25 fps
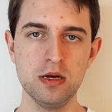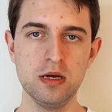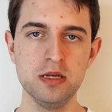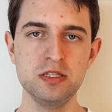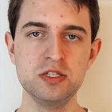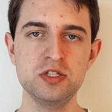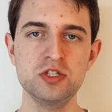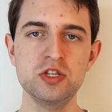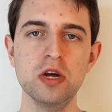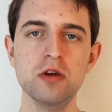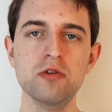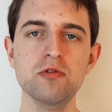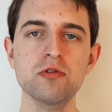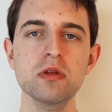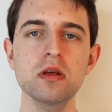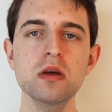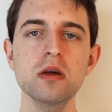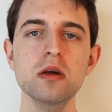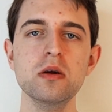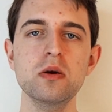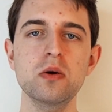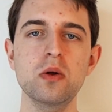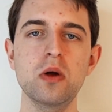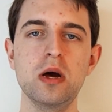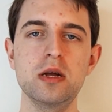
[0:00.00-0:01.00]
It's
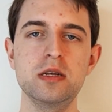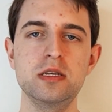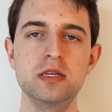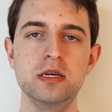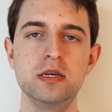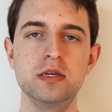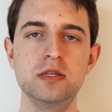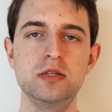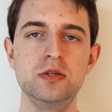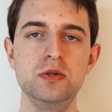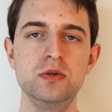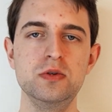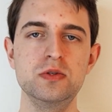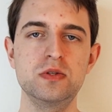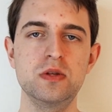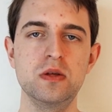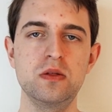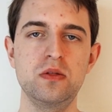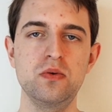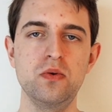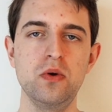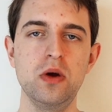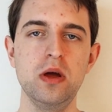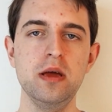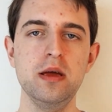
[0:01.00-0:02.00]
generally a good idea to use the
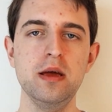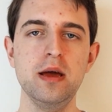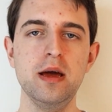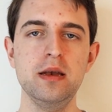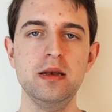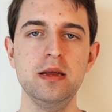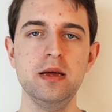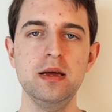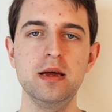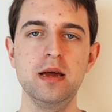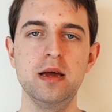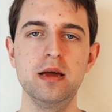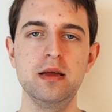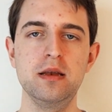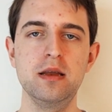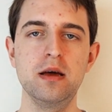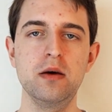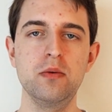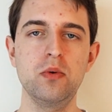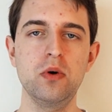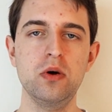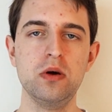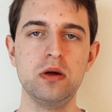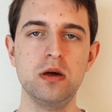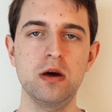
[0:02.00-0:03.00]
3 and EE
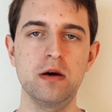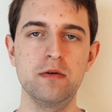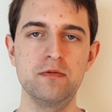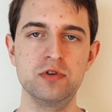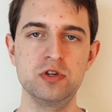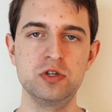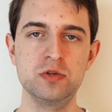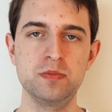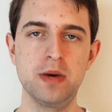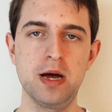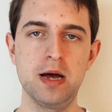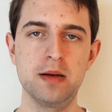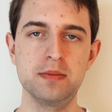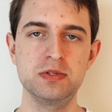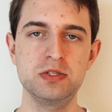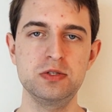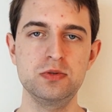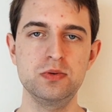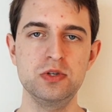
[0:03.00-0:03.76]
network coverage maps